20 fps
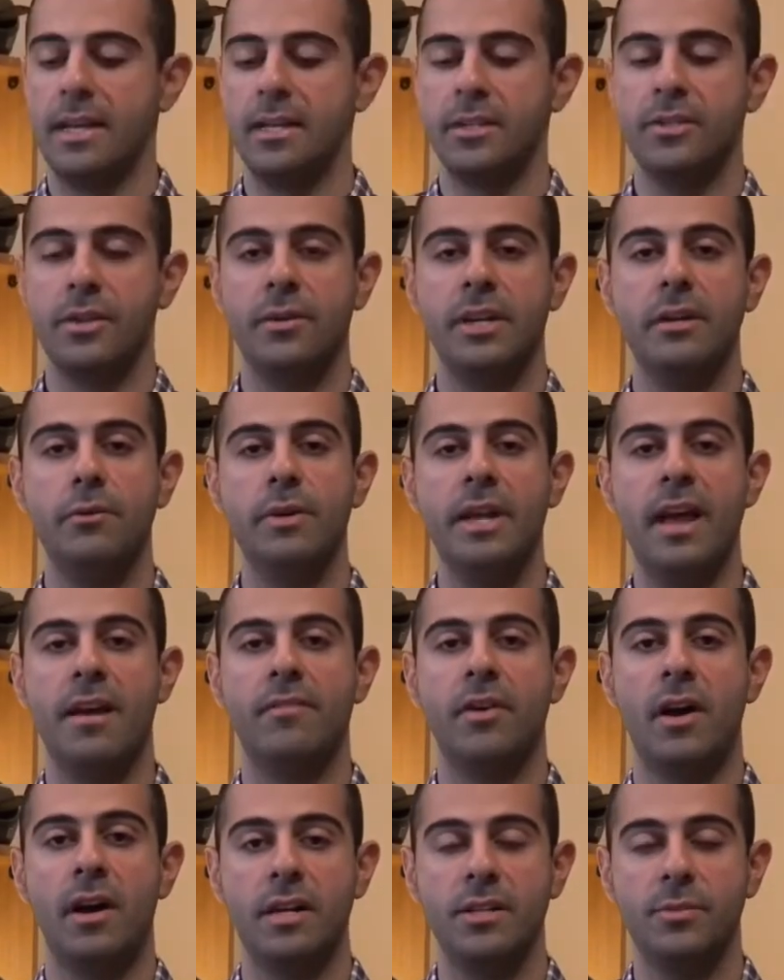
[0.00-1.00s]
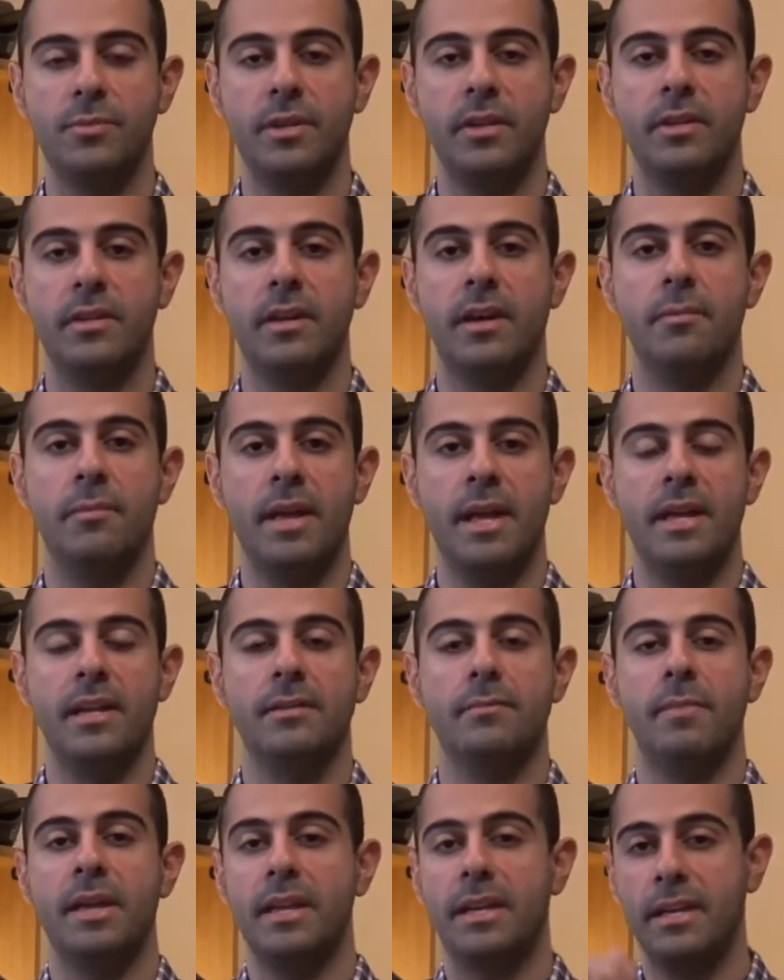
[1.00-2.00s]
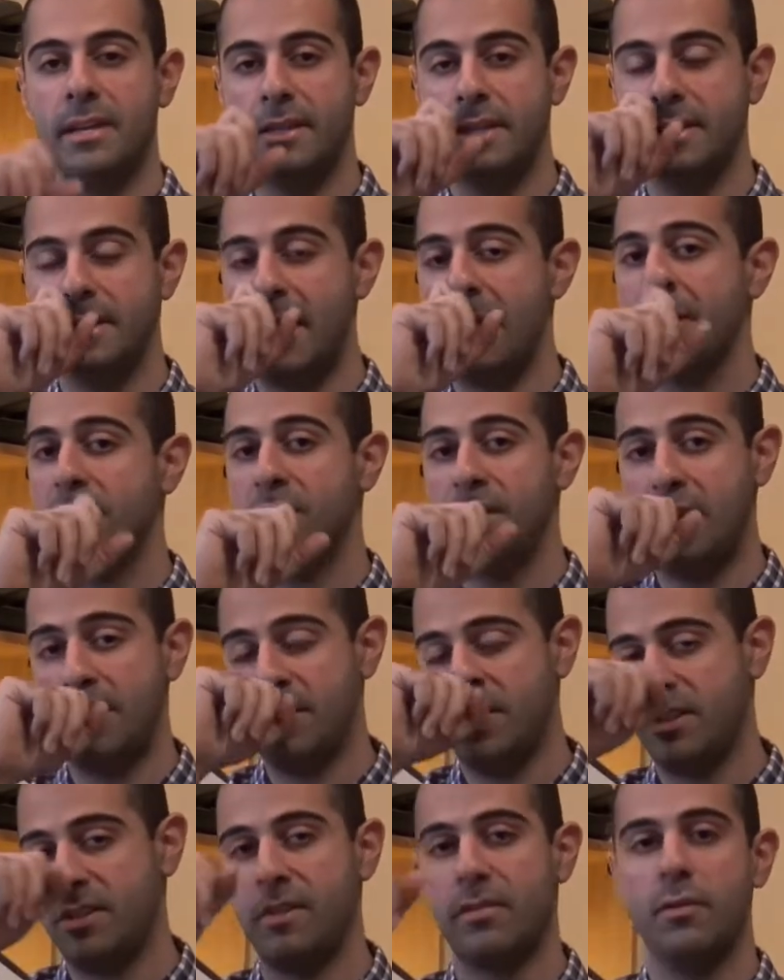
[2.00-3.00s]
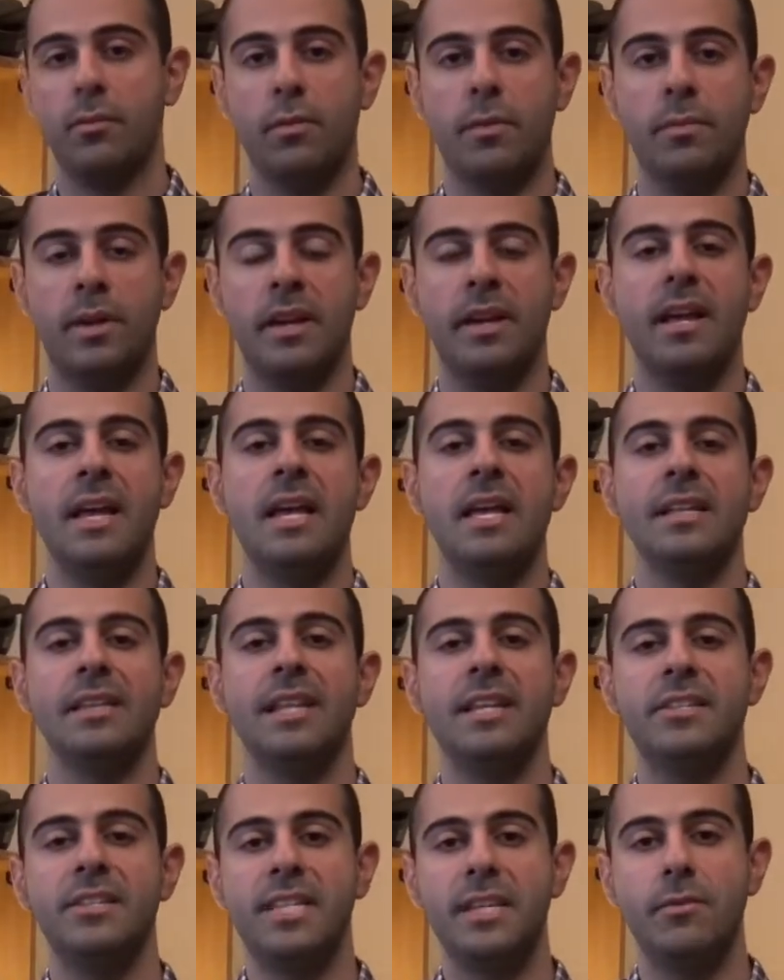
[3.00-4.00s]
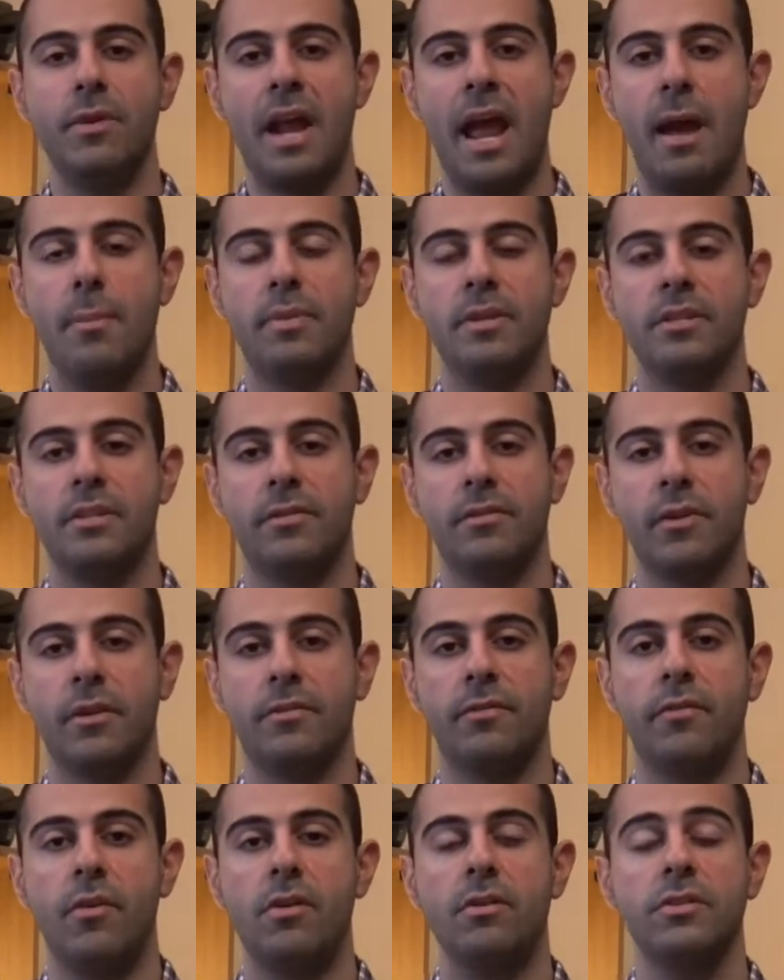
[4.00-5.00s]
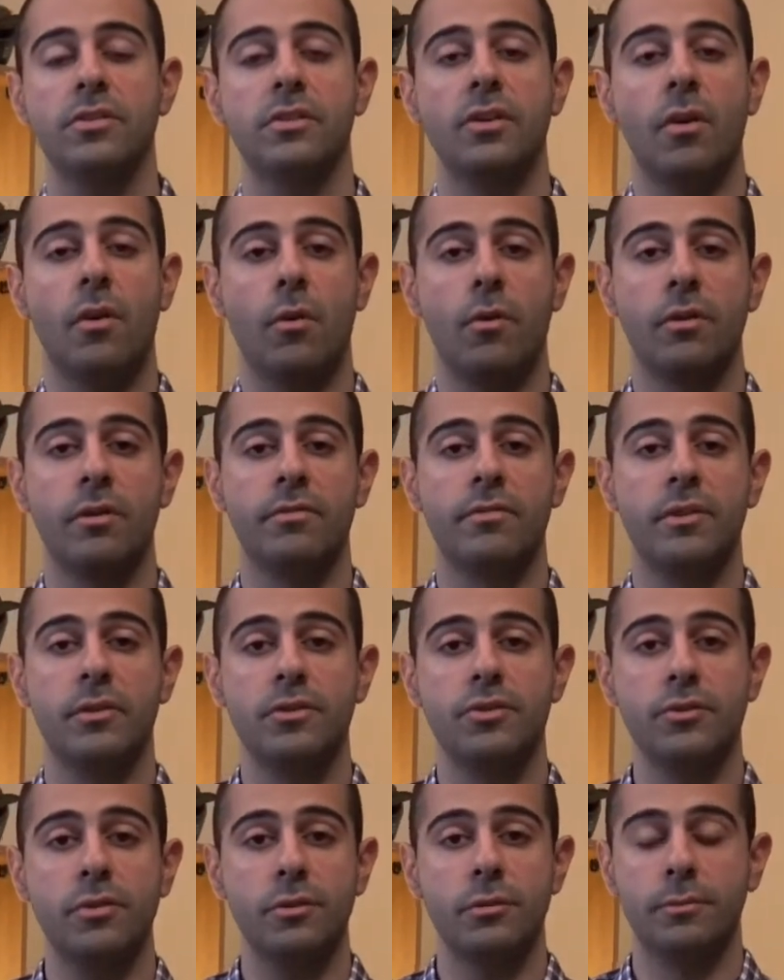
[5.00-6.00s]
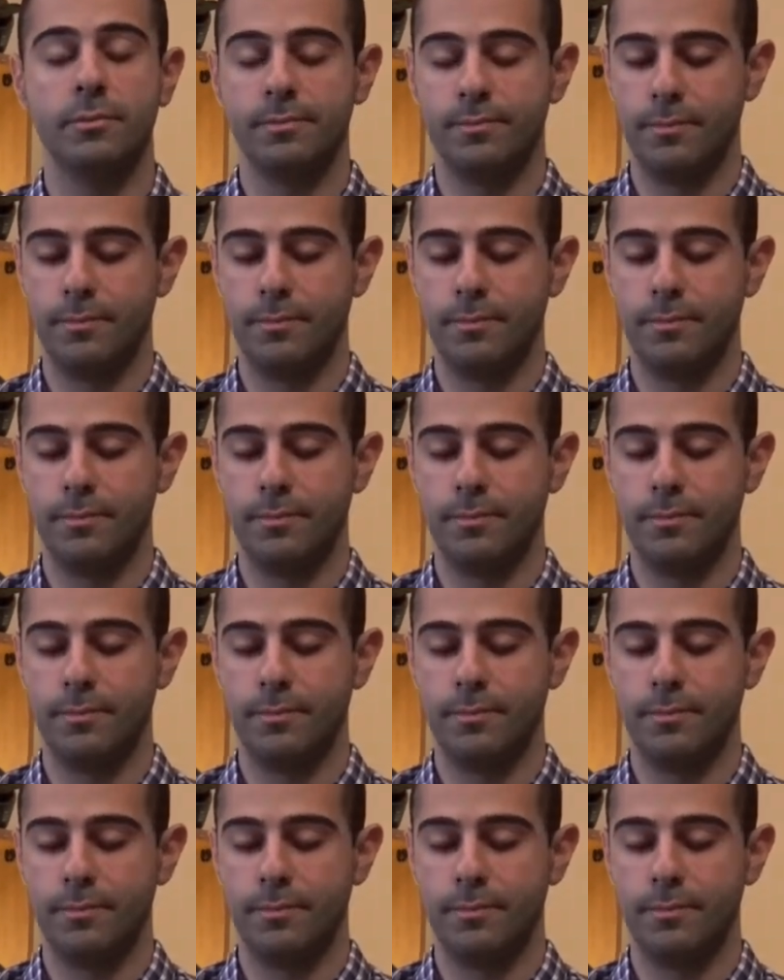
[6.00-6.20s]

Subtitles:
So here we have a husband, a man, making these accusations of the woman. Let's see what happens if they're false or if they're true.